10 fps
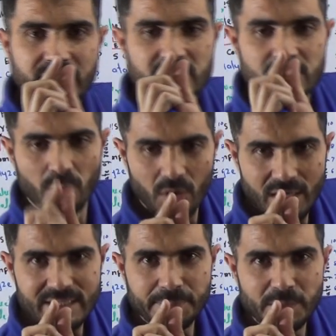had
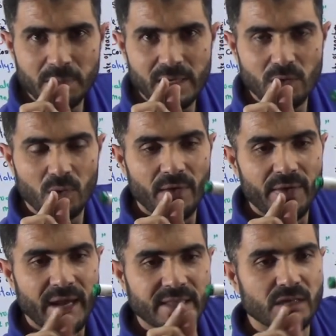small substrate molecule,
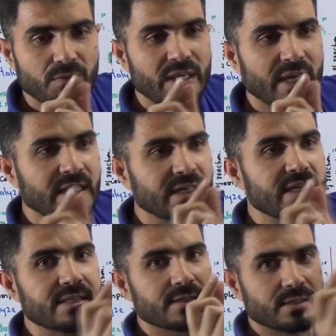and then we are
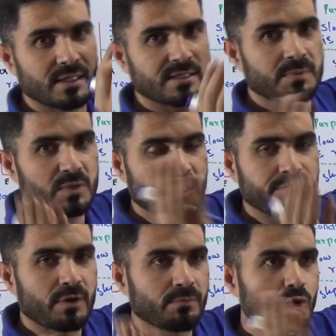increasing the substrate
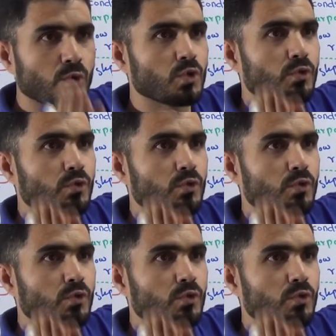from 2